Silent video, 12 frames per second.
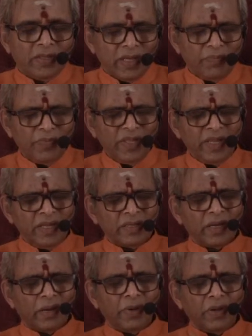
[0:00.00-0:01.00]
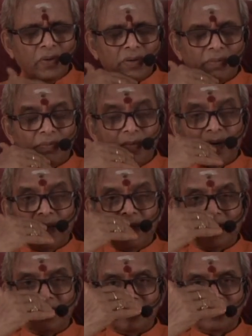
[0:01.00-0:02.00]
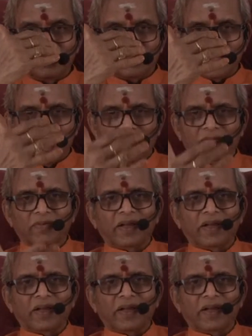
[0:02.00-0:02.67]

something is coming out of myself